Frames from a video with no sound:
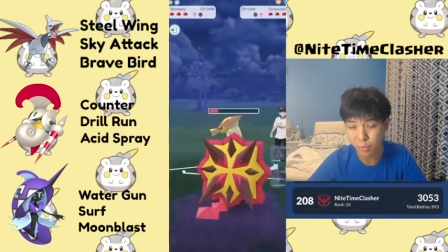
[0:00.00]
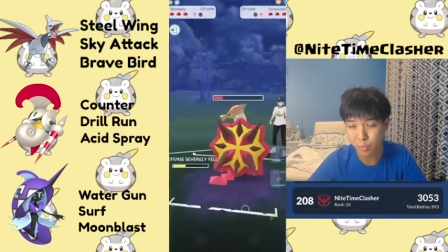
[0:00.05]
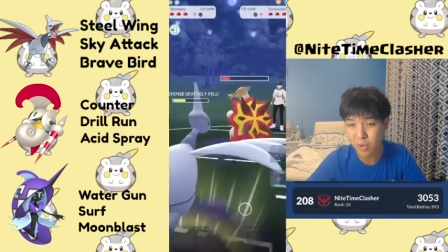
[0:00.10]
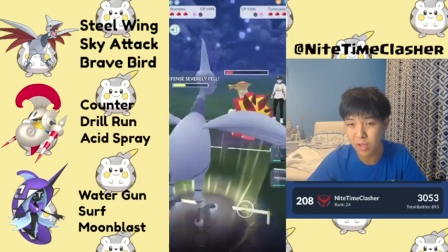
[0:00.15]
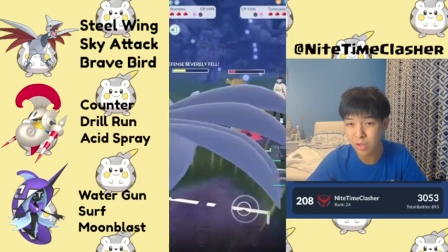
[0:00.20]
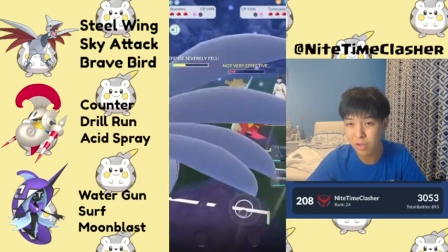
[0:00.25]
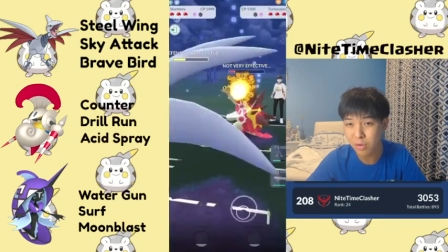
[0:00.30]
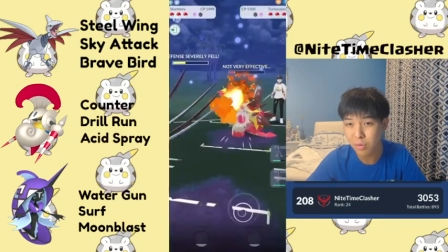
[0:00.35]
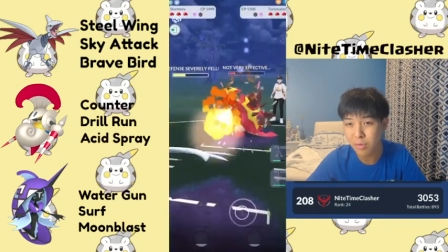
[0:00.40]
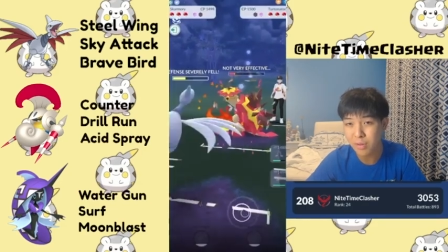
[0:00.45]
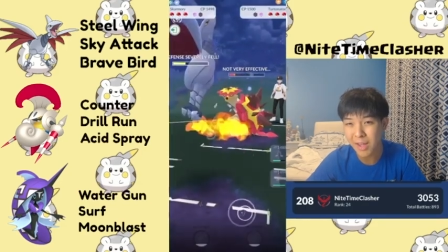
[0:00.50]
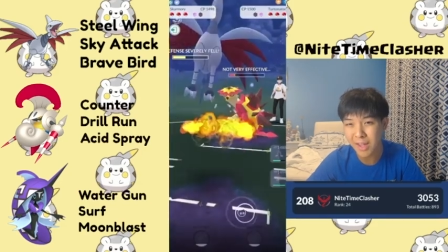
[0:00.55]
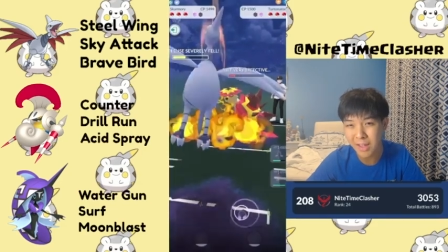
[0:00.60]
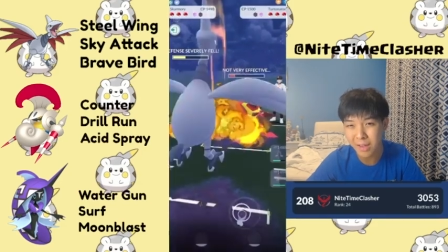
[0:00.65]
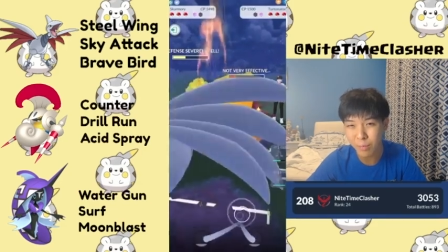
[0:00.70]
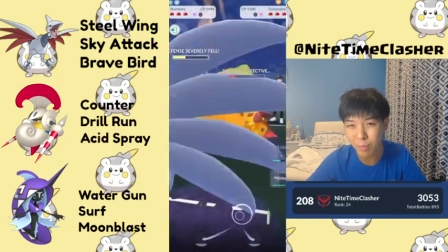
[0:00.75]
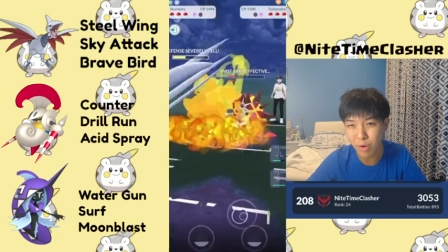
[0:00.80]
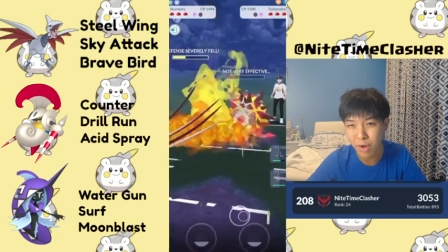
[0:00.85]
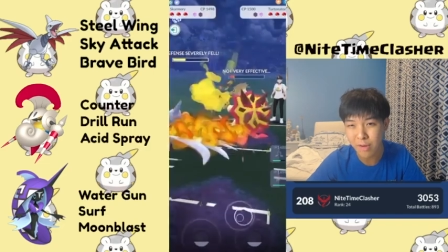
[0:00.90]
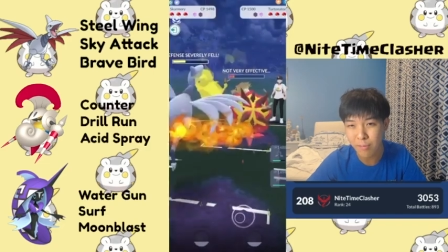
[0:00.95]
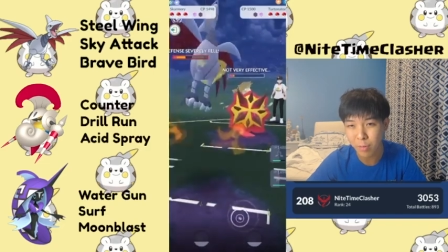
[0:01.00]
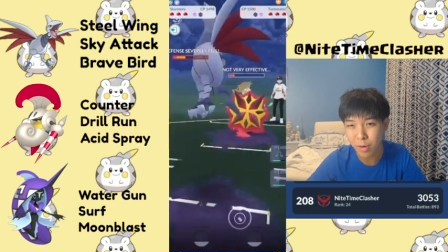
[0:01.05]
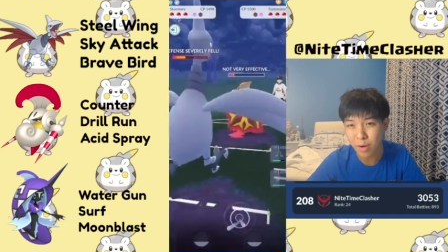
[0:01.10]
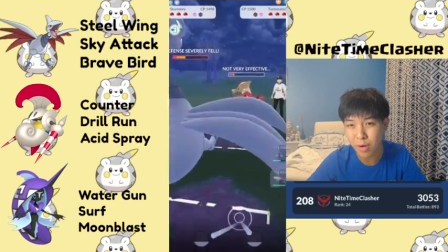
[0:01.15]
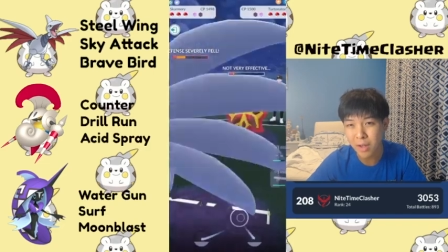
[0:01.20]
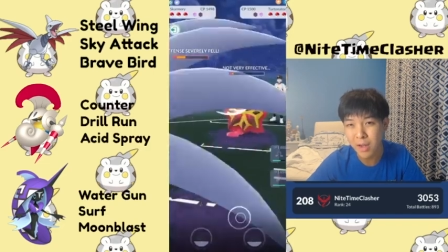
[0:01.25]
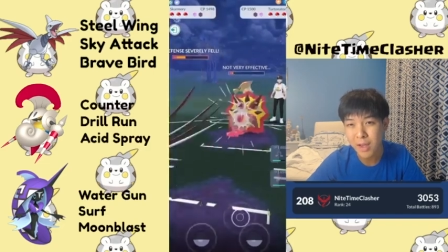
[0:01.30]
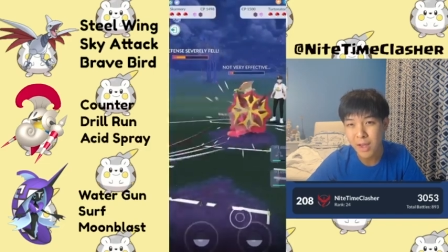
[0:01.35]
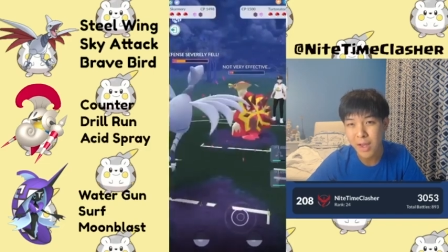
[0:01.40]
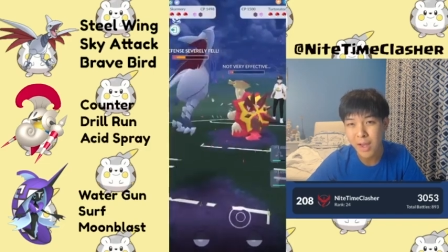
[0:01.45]
We do land the Brave
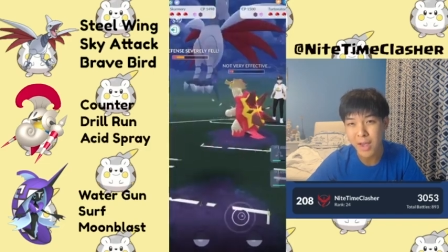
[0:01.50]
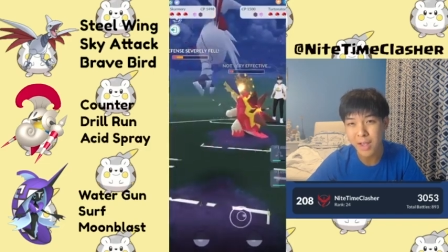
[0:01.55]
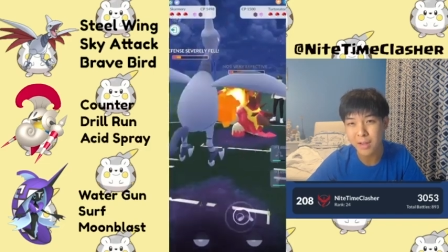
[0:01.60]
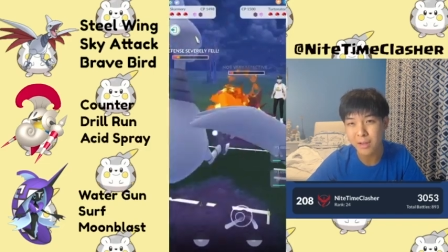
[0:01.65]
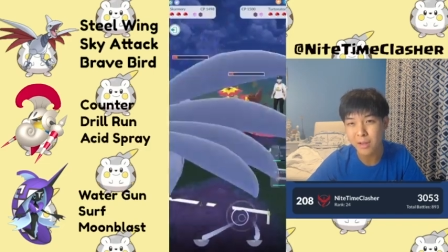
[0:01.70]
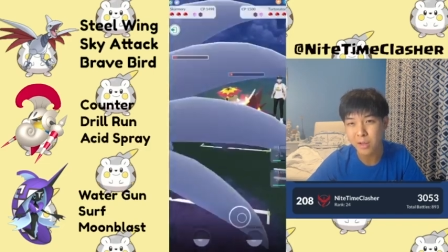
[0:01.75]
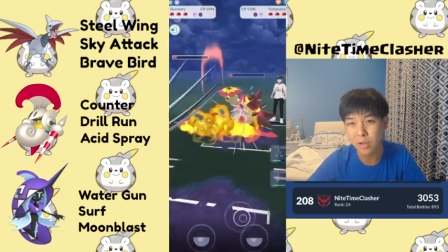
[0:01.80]
Bird, and